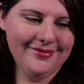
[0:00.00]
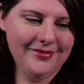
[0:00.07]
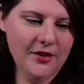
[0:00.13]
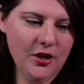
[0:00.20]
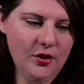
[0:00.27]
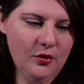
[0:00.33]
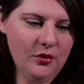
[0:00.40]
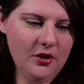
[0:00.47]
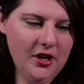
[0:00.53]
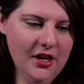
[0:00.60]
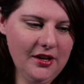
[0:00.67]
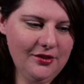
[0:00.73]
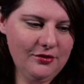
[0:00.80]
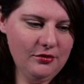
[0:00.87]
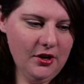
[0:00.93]
We're
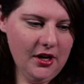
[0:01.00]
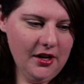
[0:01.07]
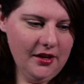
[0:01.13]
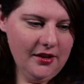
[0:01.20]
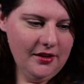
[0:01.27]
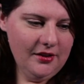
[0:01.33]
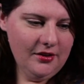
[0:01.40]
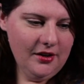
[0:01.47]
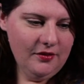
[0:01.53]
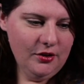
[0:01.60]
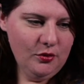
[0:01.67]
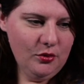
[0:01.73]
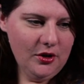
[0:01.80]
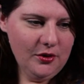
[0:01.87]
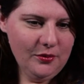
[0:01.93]
getting ready here,
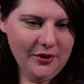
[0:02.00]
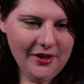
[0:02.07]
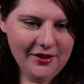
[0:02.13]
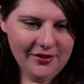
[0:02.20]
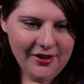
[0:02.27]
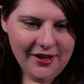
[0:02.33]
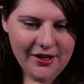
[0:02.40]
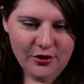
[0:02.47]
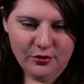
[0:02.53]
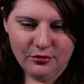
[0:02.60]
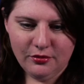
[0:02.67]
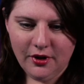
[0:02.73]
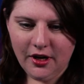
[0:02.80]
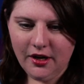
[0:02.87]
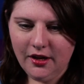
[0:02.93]
everyone. We're getting
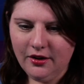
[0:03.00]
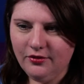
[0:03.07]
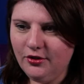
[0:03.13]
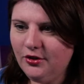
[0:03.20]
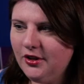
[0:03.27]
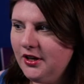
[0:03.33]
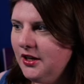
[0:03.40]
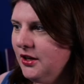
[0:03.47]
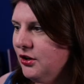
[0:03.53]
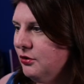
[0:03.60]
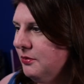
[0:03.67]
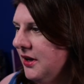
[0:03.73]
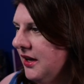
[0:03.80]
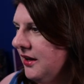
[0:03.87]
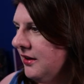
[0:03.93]
ready. If you can hear
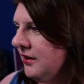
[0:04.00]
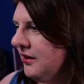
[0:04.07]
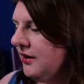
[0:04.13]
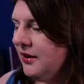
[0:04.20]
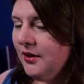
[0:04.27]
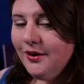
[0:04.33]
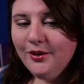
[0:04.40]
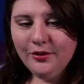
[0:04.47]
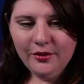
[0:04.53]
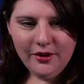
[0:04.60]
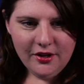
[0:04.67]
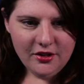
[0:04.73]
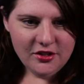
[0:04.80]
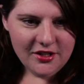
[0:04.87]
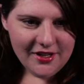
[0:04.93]
me, we are
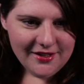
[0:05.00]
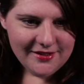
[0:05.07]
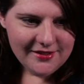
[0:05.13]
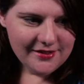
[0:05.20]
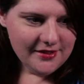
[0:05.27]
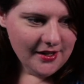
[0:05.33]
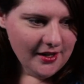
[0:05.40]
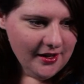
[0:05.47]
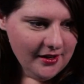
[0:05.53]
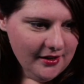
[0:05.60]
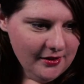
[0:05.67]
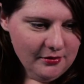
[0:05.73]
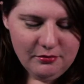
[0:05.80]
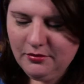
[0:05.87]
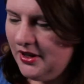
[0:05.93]
just
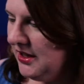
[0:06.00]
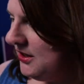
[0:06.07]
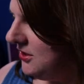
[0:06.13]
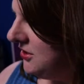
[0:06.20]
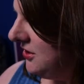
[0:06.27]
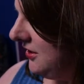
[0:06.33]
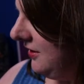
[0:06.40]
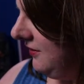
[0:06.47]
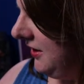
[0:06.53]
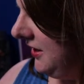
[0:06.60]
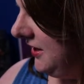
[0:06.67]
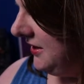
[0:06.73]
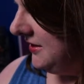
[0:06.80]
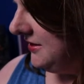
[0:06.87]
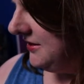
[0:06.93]
making sure
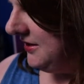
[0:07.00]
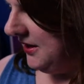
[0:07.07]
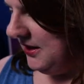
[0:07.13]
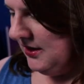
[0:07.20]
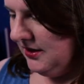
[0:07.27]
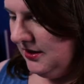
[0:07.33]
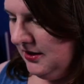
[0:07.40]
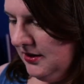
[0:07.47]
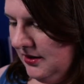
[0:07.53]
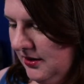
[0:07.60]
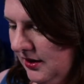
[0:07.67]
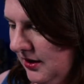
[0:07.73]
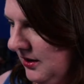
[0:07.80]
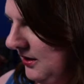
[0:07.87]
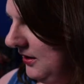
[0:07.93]
everything's signed in
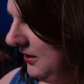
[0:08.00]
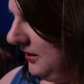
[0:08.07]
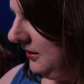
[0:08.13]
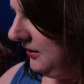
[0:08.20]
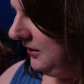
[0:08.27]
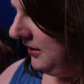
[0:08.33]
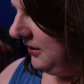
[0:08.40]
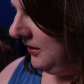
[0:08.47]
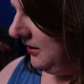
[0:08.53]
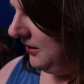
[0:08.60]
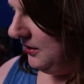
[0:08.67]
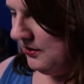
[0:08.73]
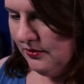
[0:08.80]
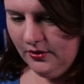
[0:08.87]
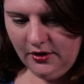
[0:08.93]
and
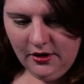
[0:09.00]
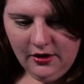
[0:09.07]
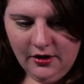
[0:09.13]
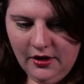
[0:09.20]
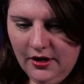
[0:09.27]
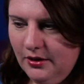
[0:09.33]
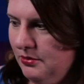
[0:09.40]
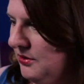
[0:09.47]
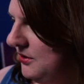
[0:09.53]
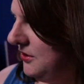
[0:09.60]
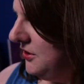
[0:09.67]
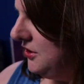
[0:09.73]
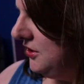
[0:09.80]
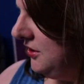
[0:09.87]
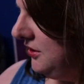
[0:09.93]
we are able
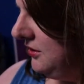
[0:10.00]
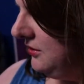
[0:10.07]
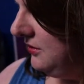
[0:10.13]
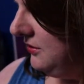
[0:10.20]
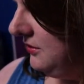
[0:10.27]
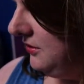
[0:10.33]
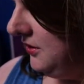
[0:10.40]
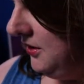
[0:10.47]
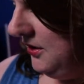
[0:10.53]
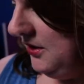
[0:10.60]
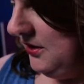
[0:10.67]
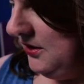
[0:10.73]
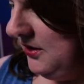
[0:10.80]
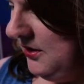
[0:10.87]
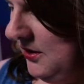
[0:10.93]
to
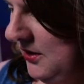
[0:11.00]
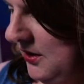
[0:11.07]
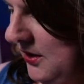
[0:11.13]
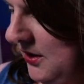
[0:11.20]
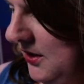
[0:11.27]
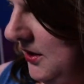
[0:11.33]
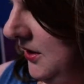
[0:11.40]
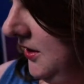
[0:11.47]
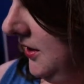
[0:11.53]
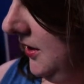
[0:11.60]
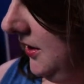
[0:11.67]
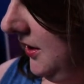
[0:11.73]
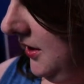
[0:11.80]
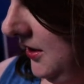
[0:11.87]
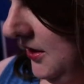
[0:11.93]

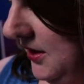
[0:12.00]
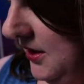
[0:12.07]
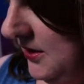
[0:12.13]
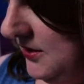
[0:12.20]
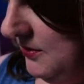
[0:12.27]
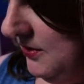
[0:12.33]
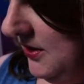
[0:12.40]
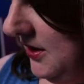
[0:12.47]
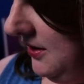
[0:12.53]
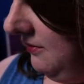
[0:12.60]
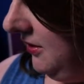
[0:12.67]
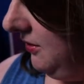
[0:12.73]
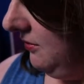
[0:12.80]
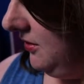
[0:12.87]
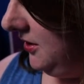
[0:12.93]
connect with
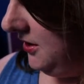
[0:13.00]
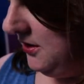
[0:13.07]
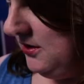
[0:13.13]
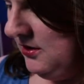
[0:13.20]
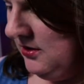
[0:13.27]
everyone.